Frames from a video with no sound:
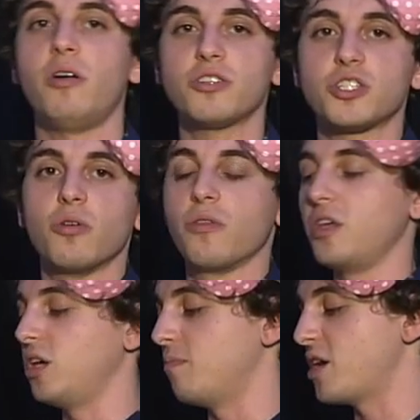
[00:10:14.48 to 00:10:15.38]
bowl, so
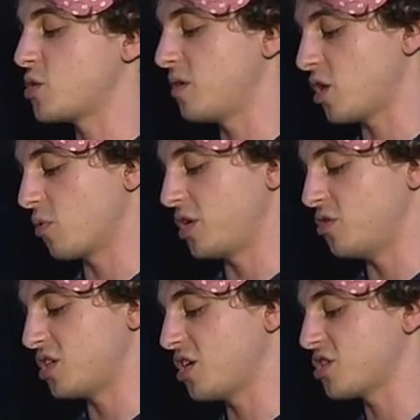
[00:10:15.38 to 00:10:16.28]
the measurement that we're
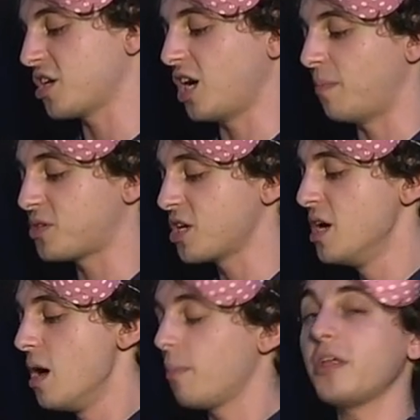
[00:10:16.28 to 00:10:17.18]
using is in cups.
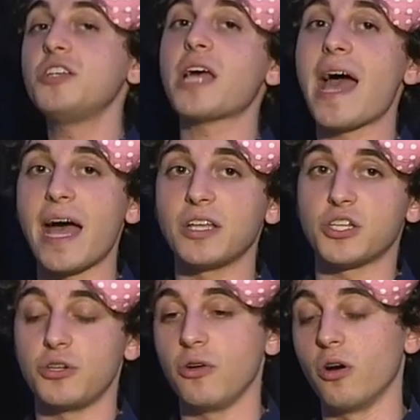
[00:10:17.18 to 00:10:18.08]
Please add
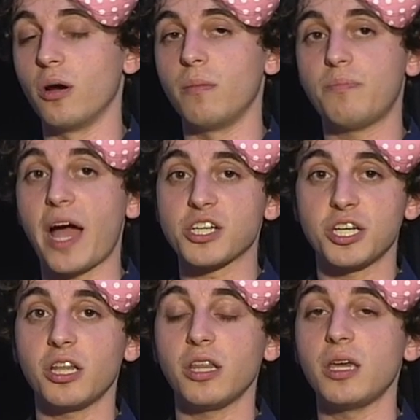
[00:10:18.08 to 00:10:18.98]
to your
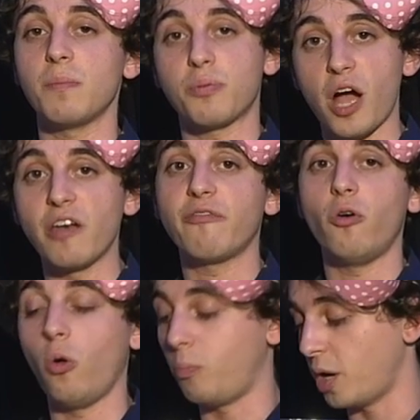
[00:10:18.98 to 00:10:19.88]
passionately
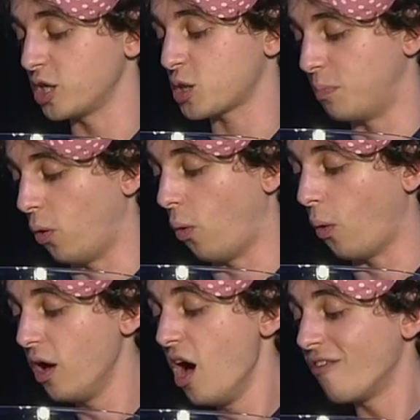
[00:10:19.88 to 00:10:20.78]
prideful punch
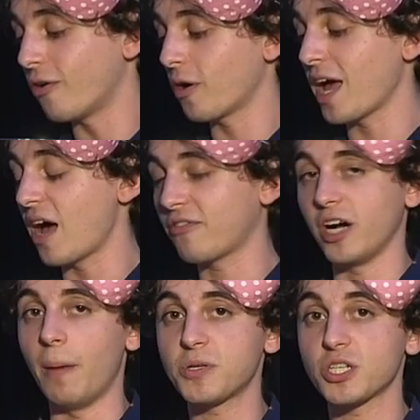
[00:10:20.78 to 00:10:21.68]
bowl four and a half
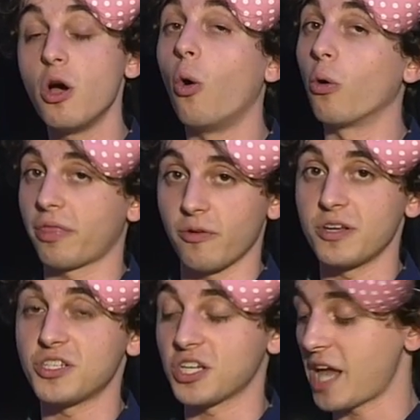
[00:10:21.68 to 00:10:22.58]
cups, or
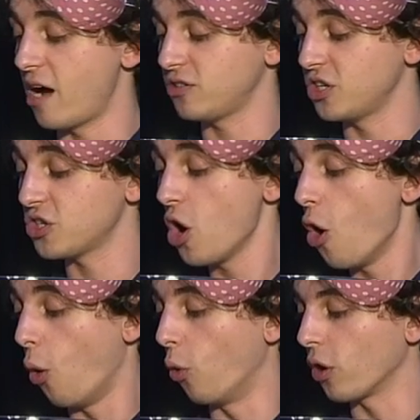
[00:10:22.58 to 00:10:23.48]
thirty-six ounces,
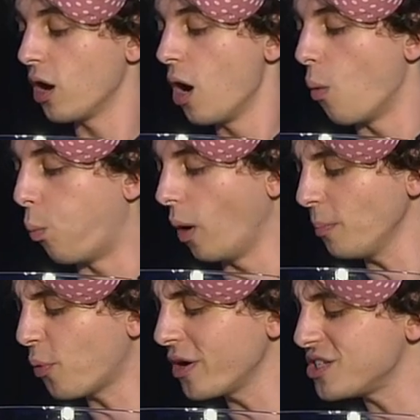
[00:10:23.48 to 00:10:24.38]
or
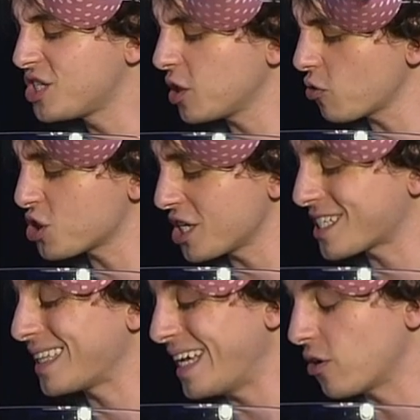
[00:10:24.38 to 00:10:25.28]
one point zero
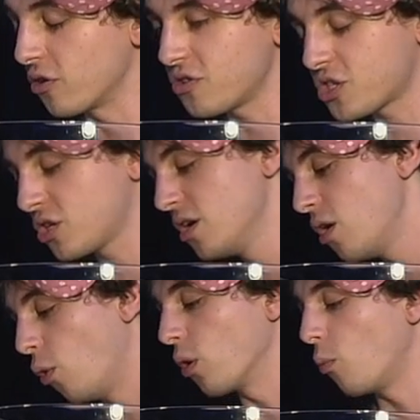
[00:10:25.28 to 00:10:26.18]
six liters,
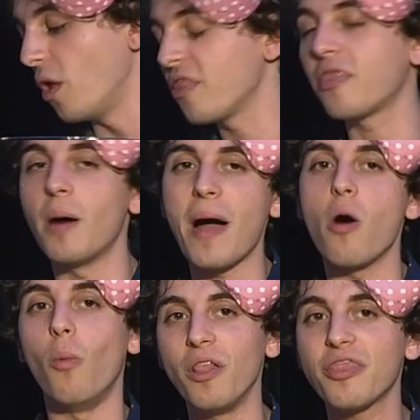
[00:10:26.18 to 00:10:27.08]
or one
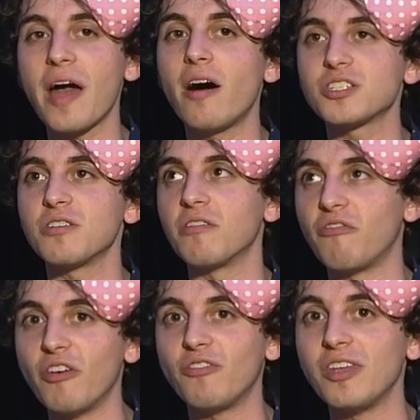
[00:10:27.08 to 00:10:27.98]
about one thousand
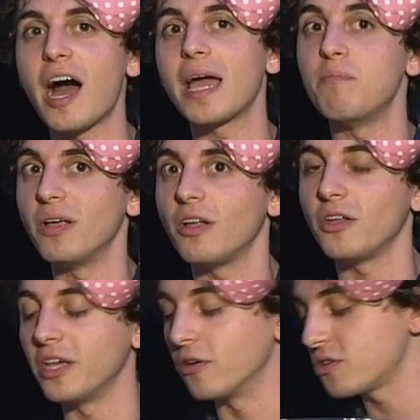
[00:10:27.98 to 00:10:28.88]
fifty-nine
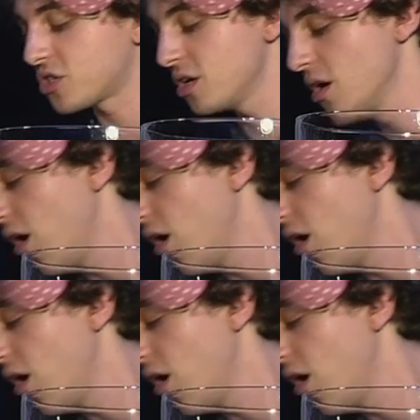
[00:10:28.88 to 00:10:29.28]
milliliters